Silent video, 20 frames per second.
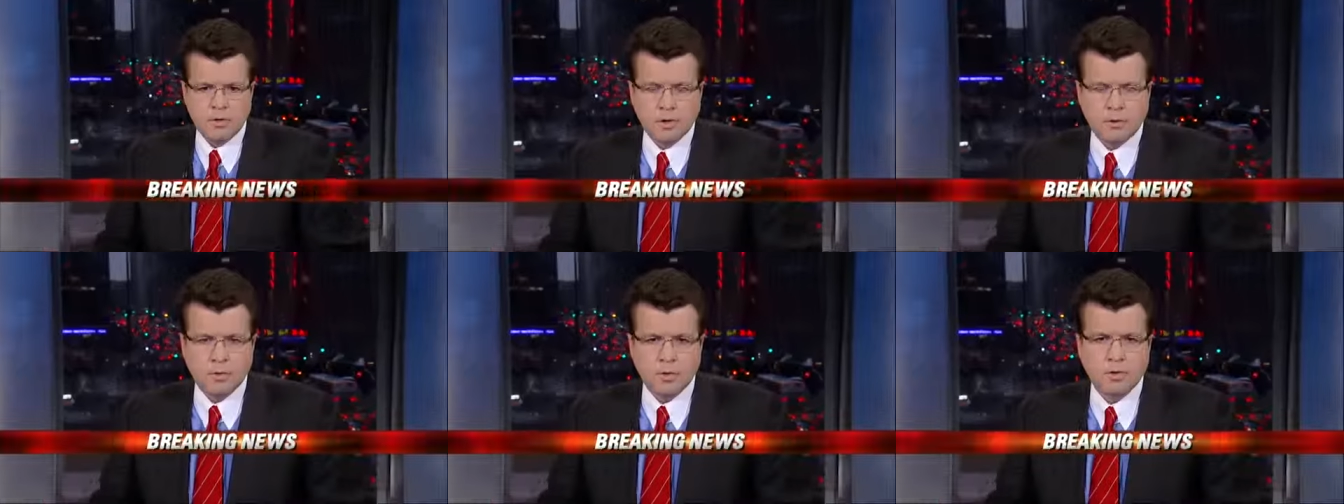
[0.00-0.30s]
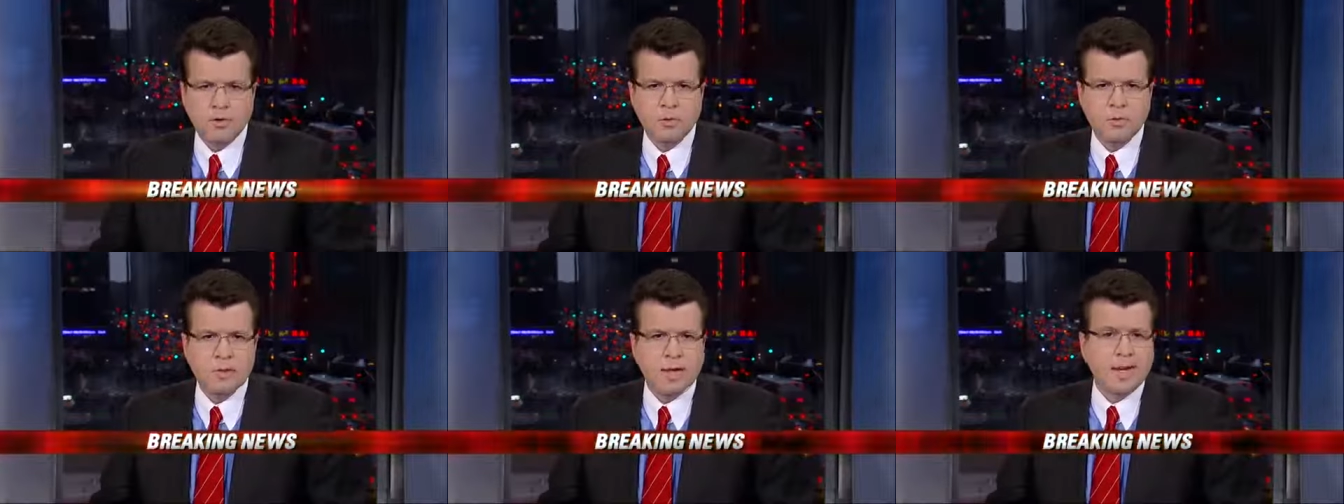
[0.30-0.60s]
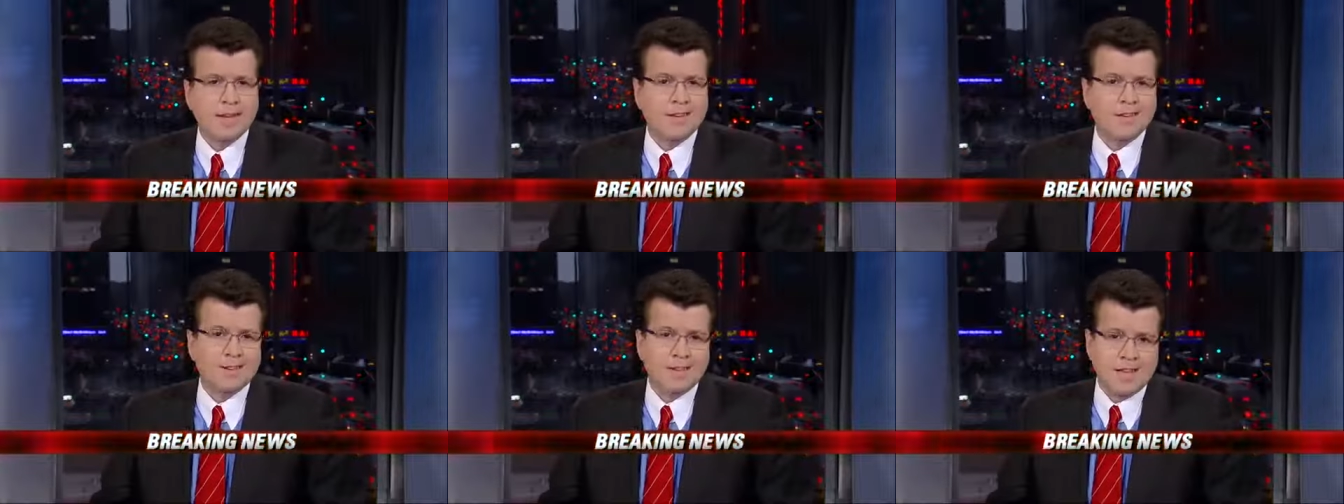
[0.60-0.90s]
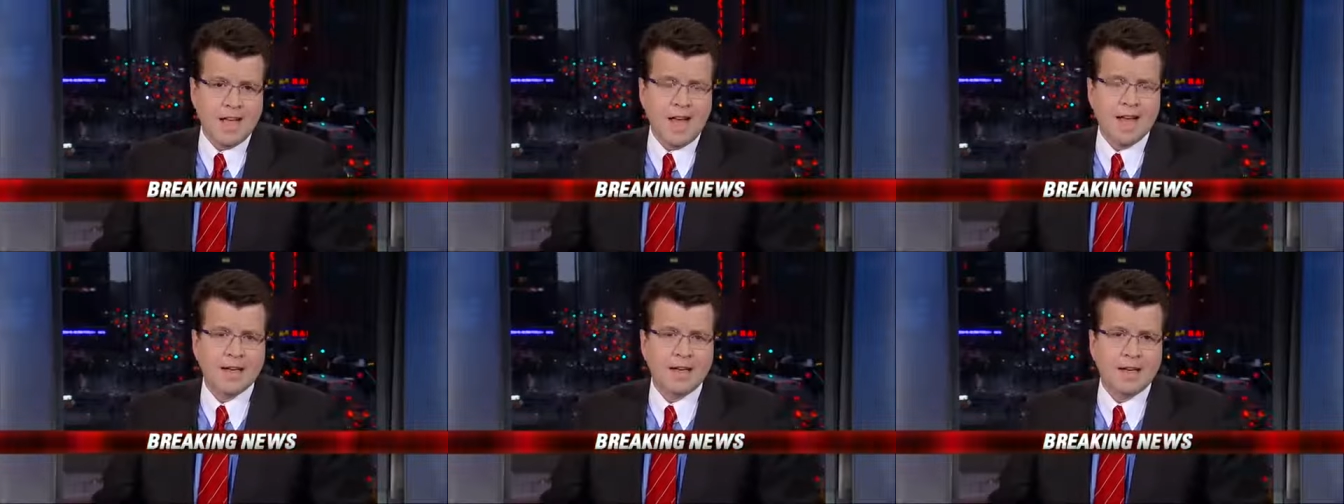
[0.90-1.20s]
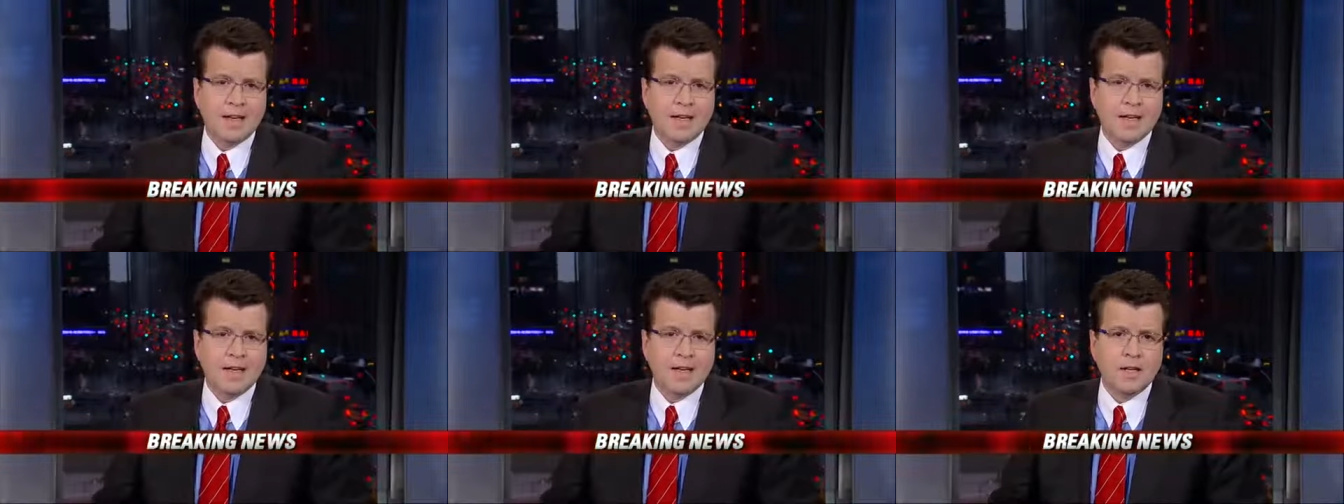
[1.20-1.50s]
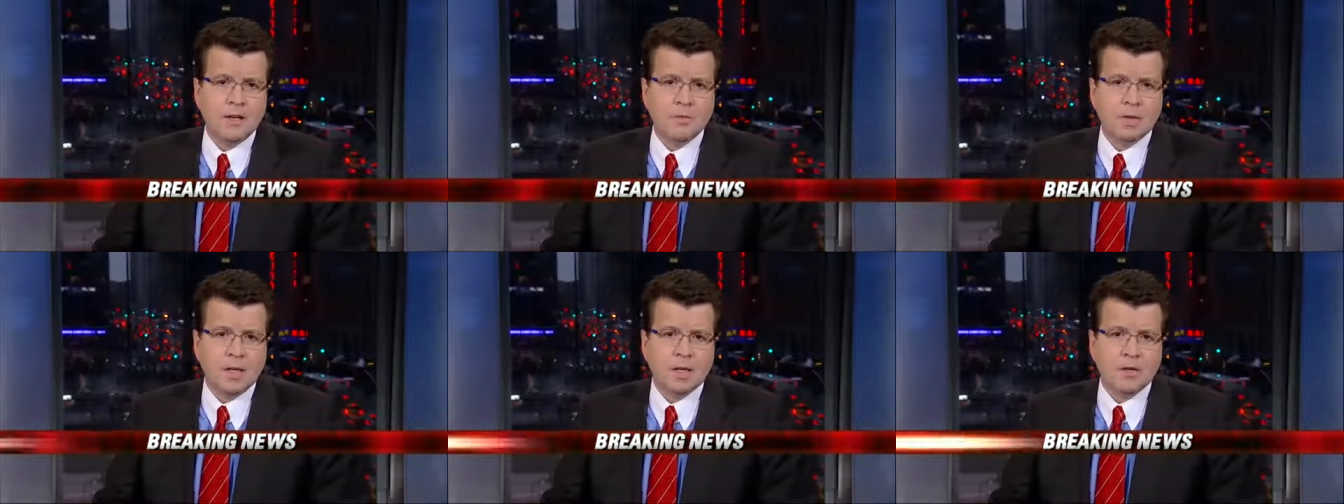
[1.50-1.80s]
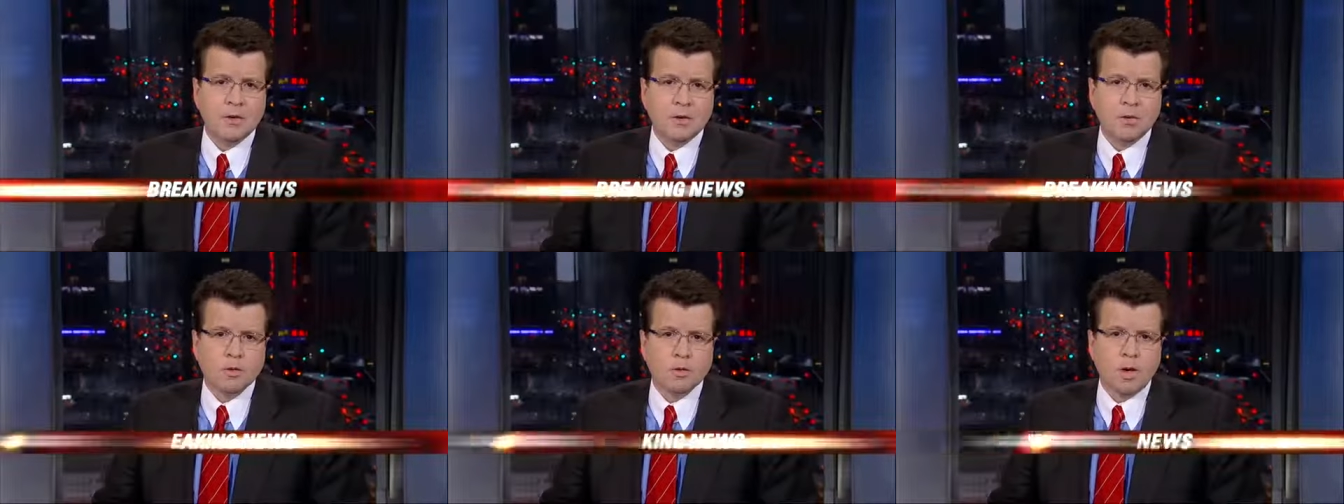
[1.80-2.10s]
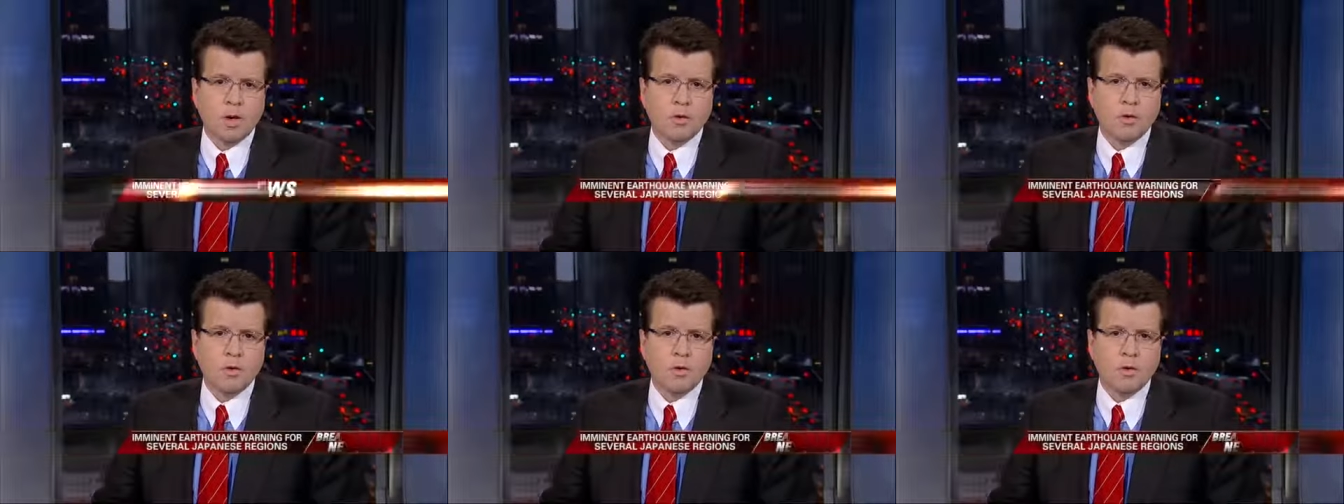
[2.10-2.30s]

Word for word: what Japan does not need? An imminent earthquake